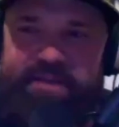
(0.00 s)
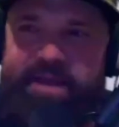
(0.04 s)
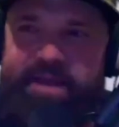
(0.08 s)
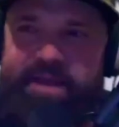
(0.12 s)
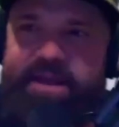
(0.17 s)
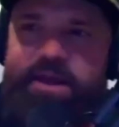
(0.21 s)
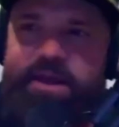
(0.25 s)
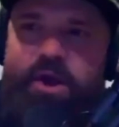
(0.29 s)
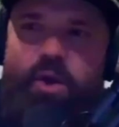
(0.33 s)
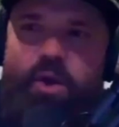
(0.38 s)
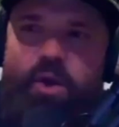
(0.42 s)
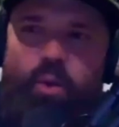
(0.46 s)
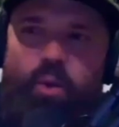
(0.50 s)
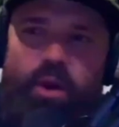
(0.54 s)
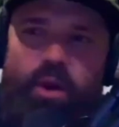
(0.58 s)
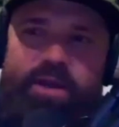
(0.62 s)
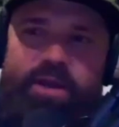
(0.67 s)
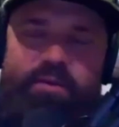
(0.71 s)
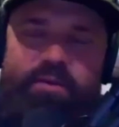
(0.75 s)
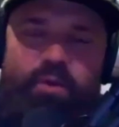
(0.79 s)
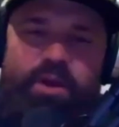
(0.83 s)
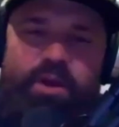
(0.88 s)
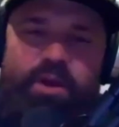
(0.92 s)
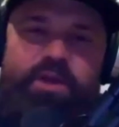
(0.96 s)
Like what
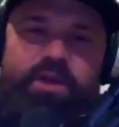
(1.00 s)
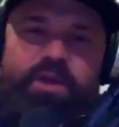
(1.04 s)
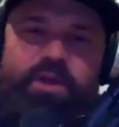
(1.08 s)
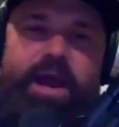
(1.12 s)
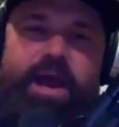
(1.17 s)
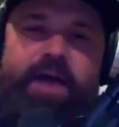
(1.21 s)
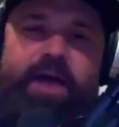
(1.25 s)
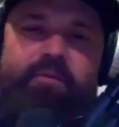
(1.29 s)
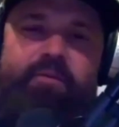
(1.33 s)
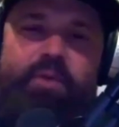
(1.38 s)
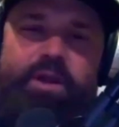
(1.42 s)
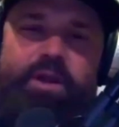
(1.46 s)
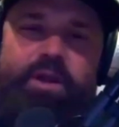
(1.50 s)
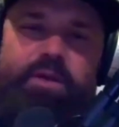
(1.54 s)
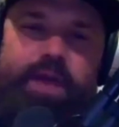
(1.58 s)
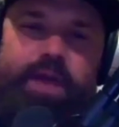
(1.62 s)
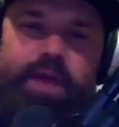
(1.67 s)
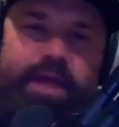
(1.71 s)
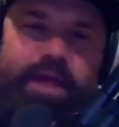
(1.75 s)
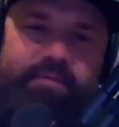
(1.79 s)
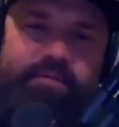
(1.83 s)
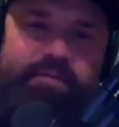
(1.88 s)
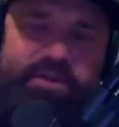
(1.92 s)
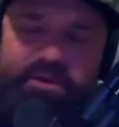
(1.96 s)
do you
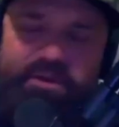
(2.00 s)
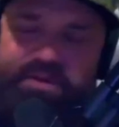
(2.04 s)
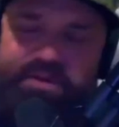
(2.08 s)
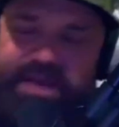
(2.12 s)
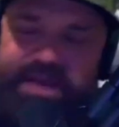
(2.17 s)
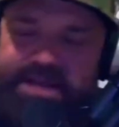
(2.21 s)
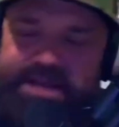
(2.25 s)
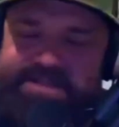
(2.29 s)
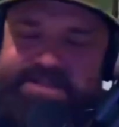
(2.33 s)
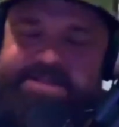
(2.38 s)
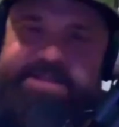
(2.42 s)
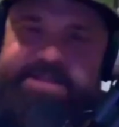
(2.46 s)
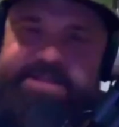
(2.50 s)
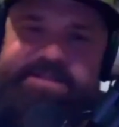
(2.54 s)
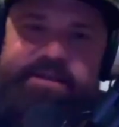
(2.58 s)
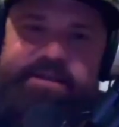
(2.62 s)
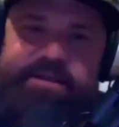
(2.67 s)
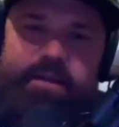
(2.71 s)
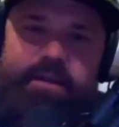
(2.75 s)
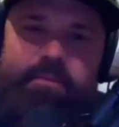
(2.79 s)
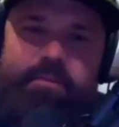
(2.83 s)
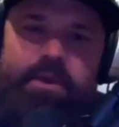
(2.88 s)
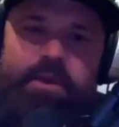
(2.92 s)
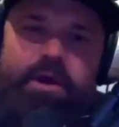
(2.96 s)
have in your deck
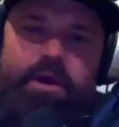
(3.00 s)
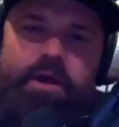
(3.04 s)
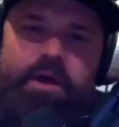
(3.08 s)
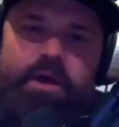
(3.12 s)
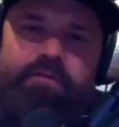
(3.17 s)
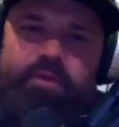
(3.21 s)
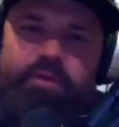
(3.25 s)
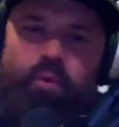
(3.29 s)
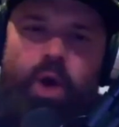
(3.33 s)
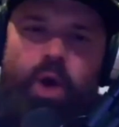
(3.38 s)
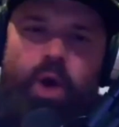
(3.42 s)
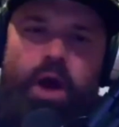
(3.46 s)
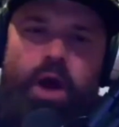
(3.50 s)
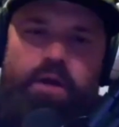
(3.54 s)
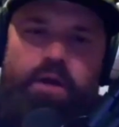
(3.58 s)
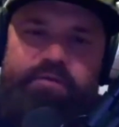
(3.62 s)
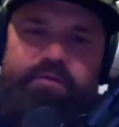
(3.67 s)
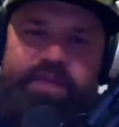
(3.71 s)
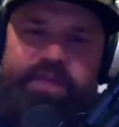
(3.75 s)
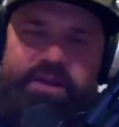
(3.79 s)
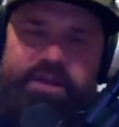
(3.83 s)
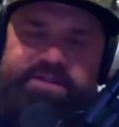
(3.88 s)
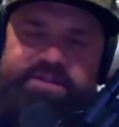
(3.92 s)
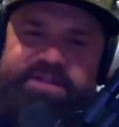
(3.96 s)
system for
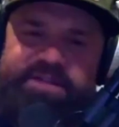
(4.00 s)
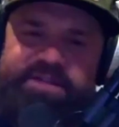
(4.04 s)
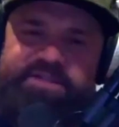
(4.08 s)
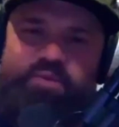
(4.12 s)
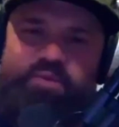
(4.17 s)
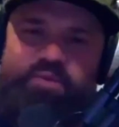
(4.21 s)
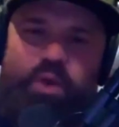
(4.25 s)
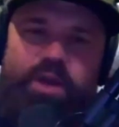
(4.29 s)
waterfowl season?